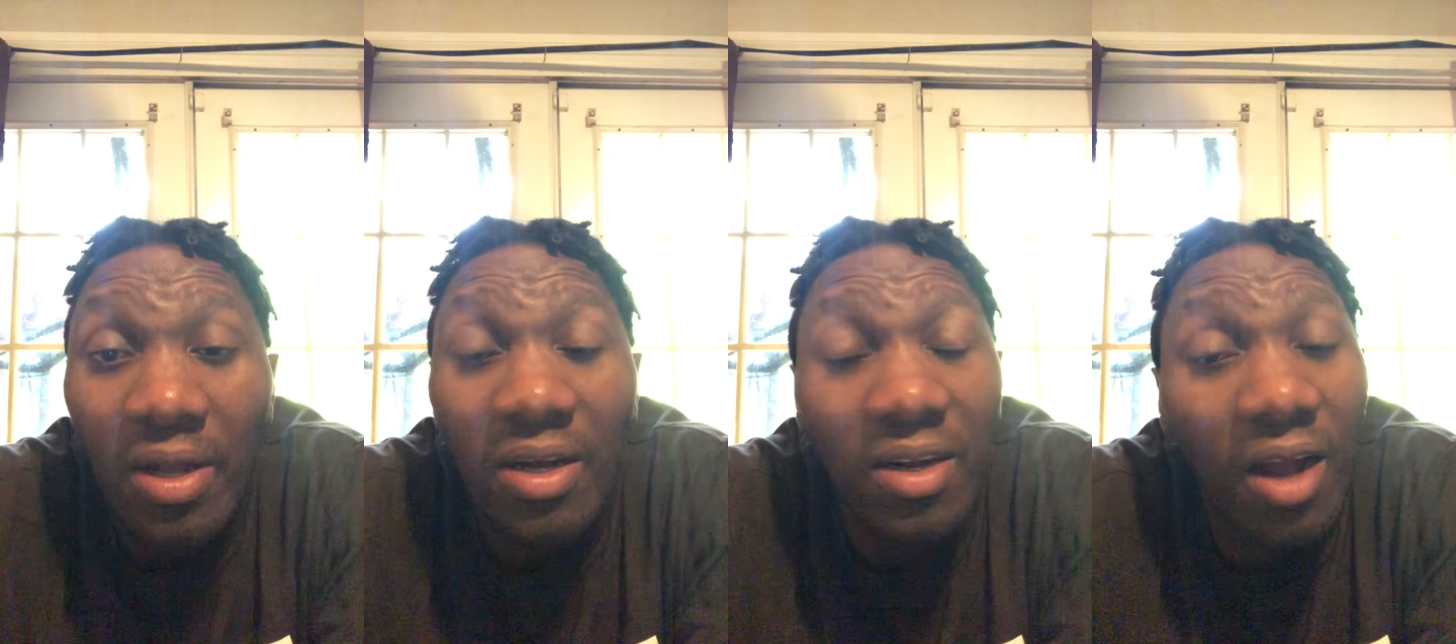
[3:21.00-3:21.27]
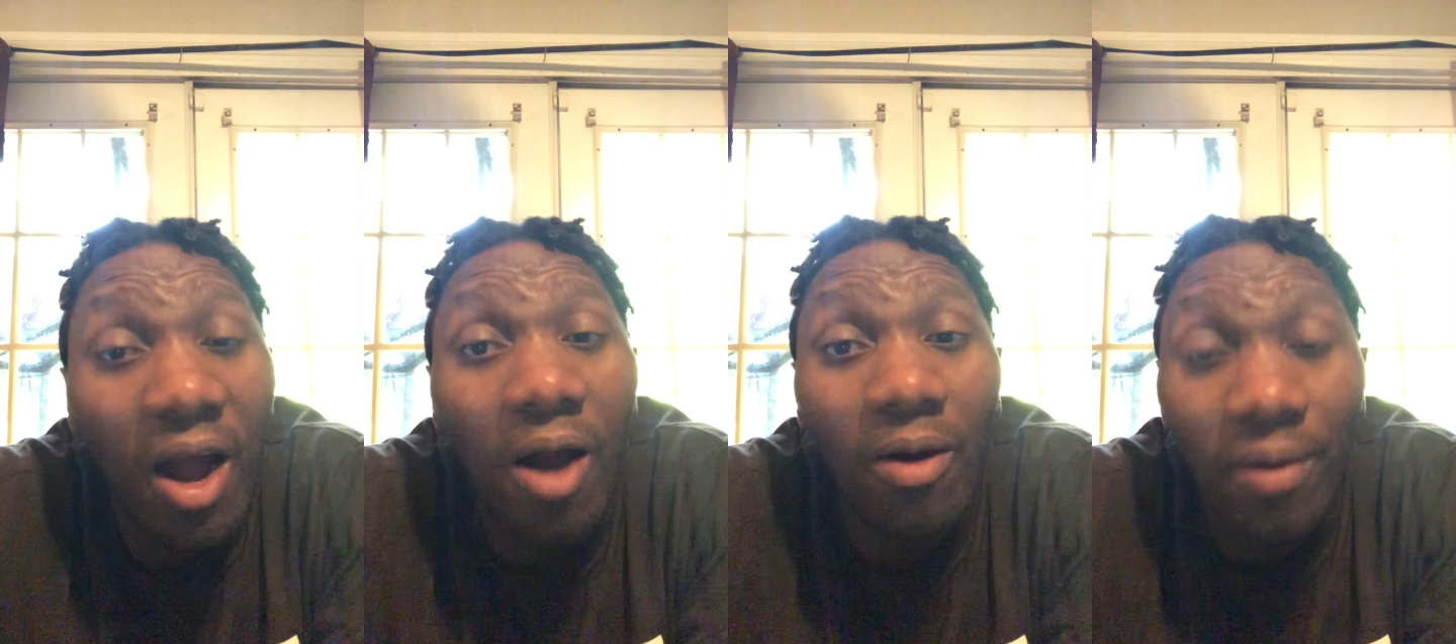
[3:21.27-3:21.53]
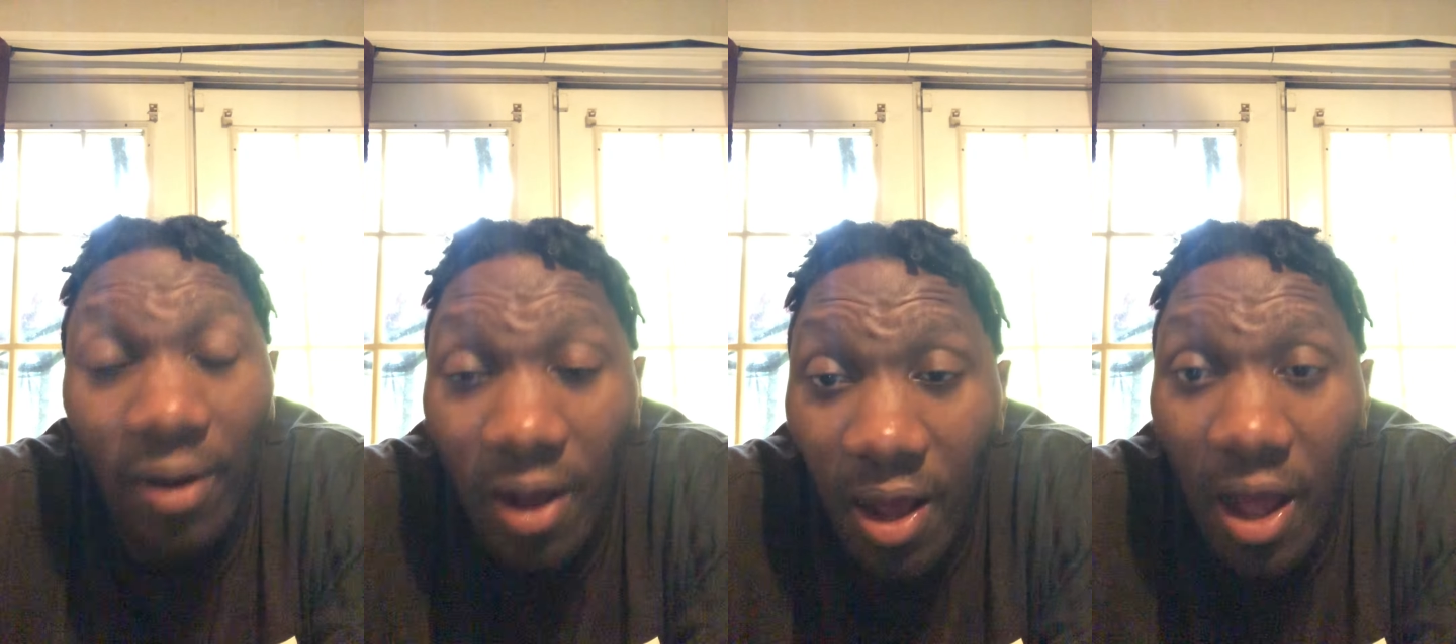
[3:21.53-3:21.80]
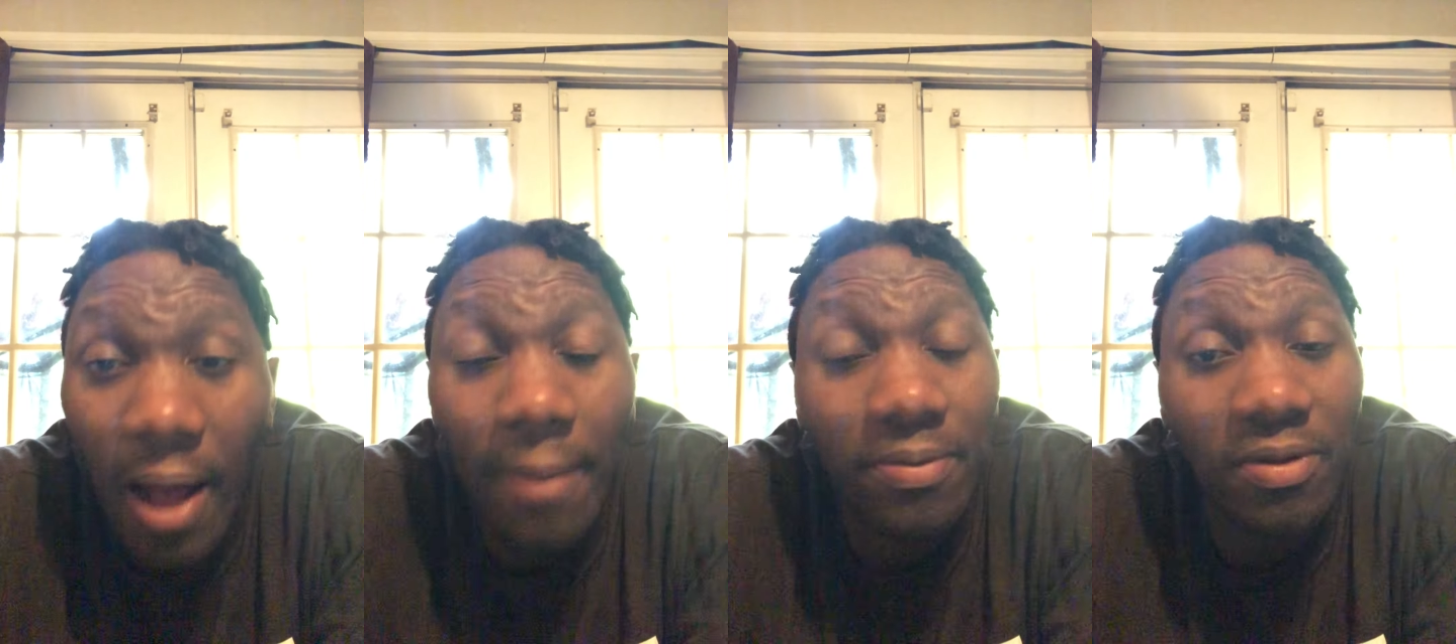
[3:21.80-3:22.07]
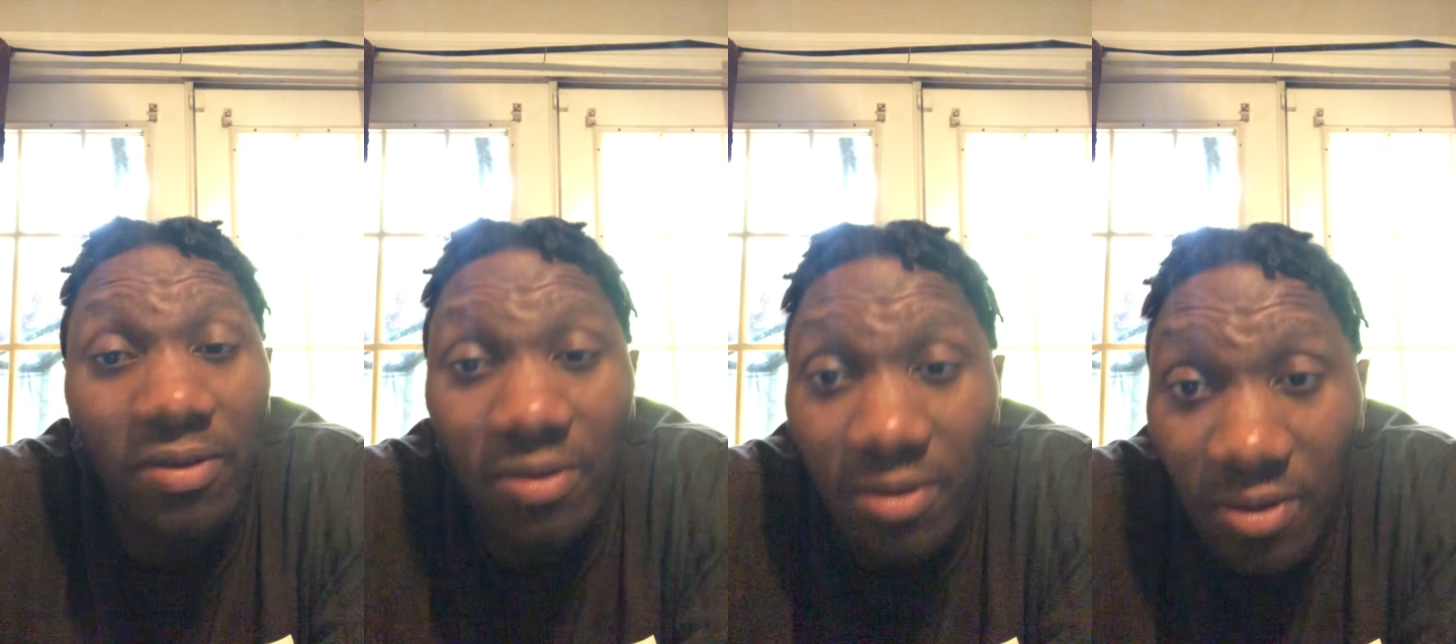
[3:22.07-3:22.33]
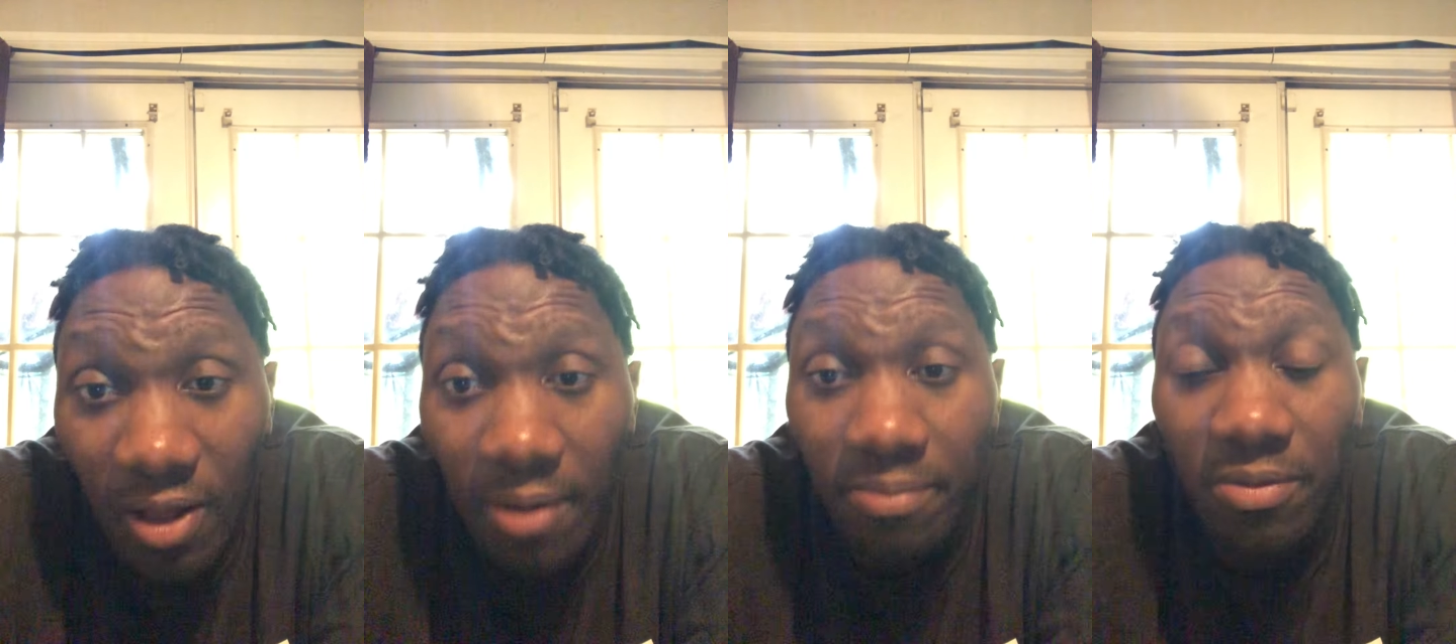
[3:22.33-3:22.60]
Call the cops or
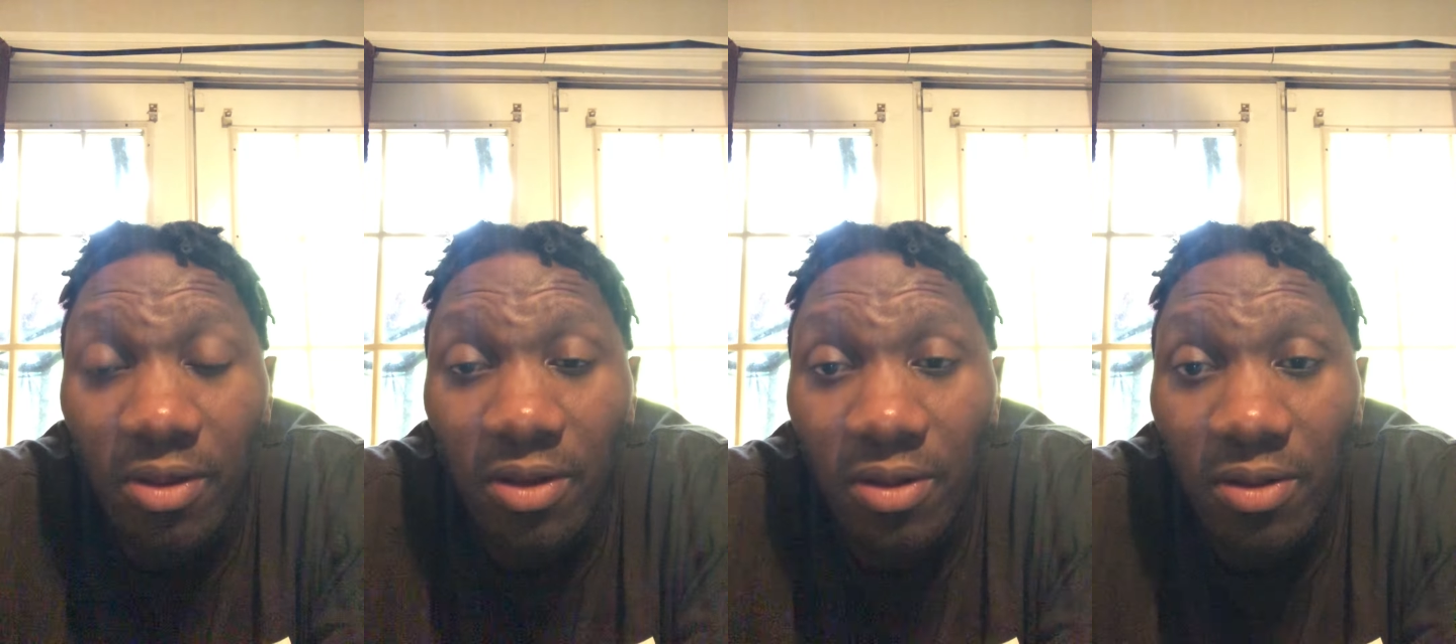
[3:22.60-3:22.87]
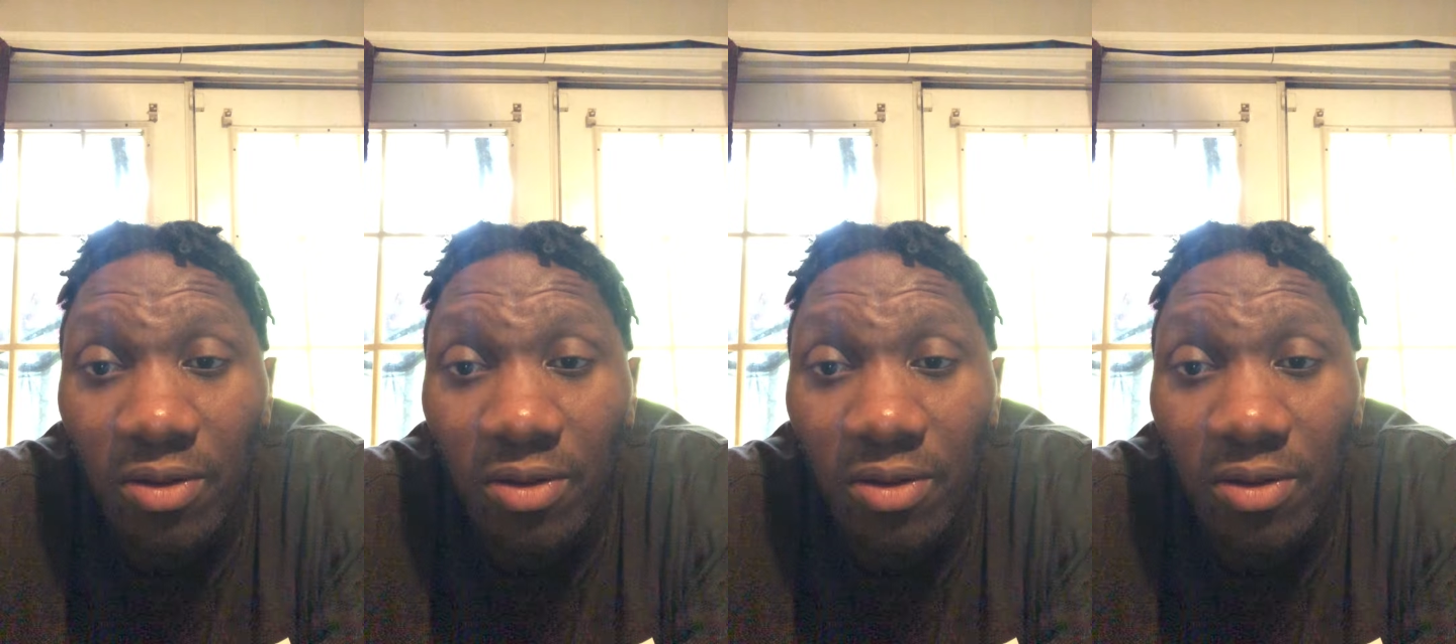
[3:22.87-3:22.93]
something